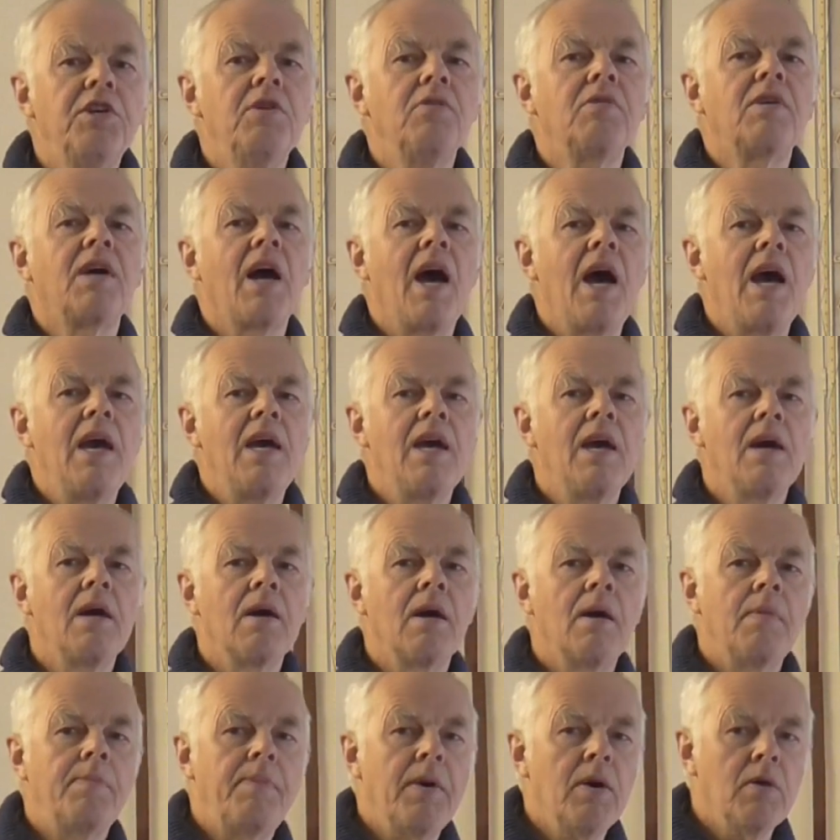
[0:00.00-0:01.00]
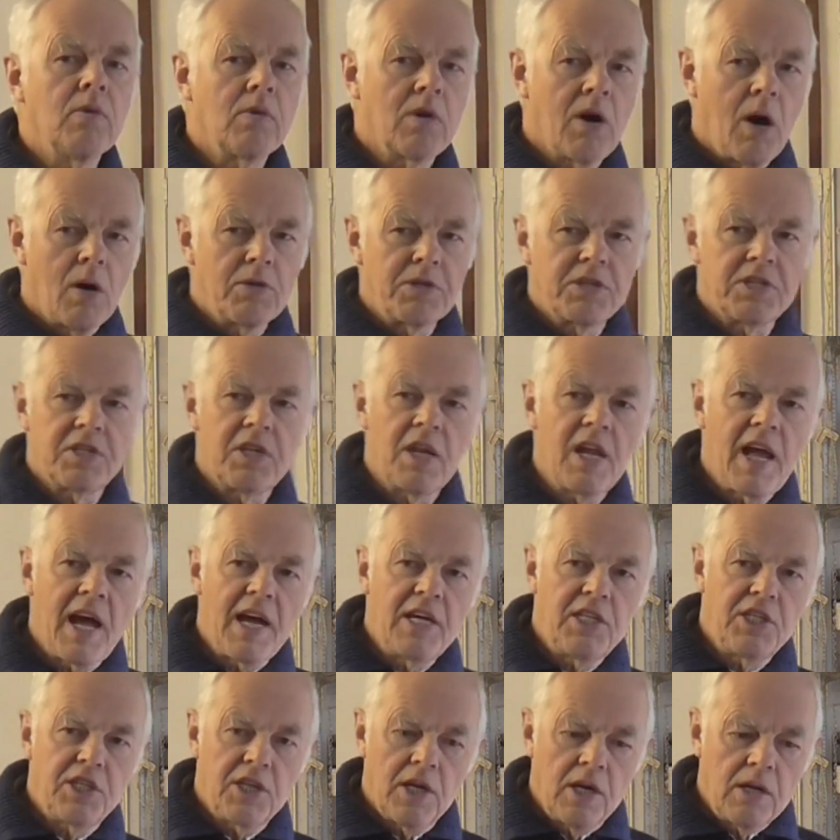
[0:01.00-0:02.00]
UK built
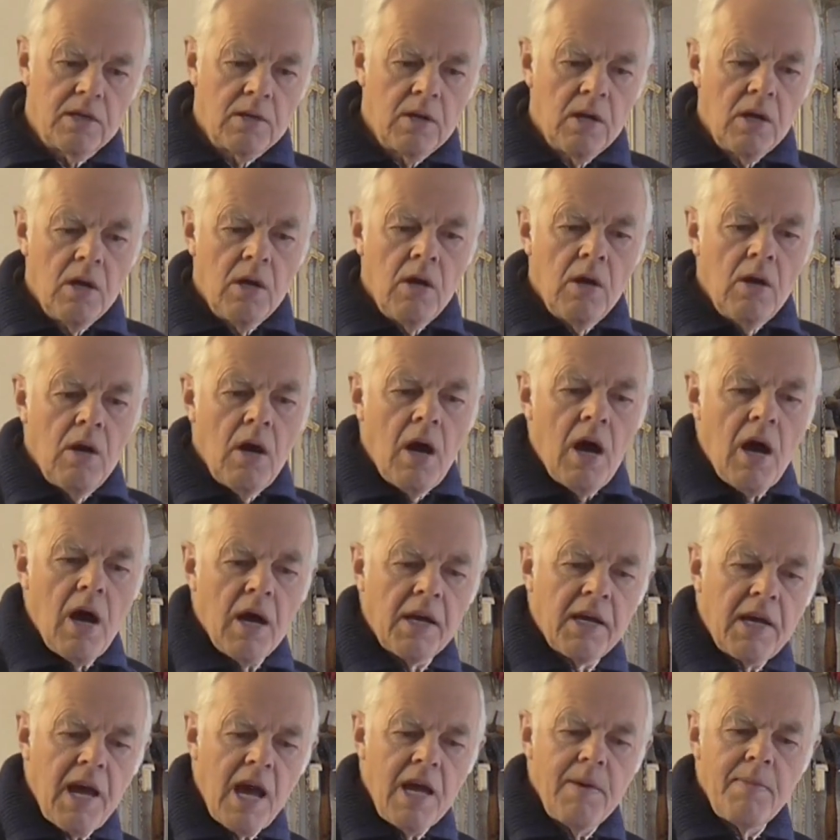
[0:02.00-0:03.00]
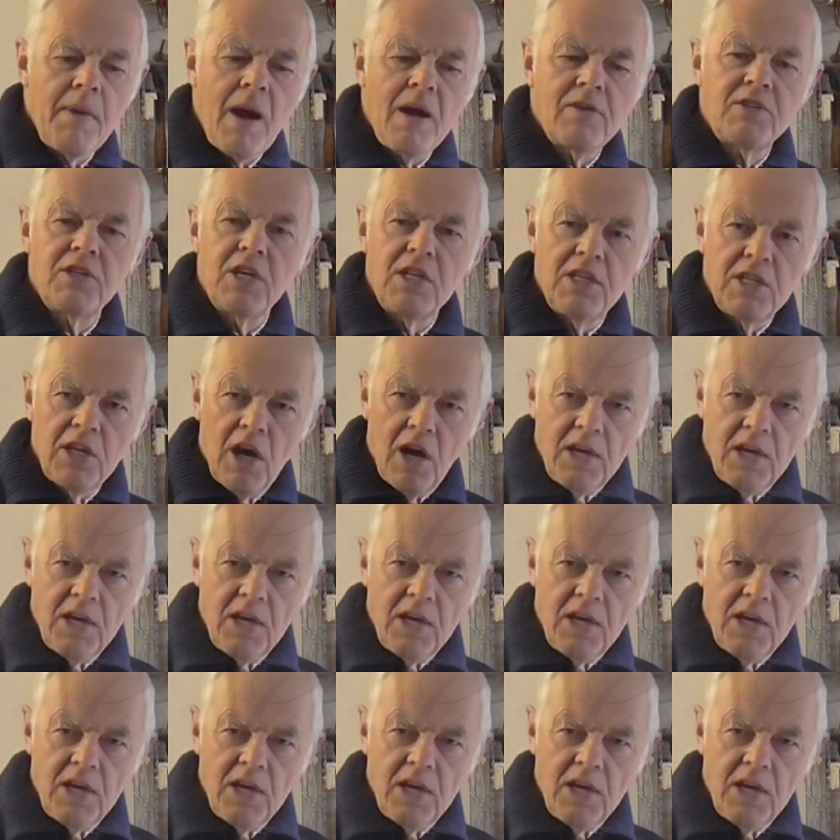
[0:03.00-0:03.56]
Constellation came out in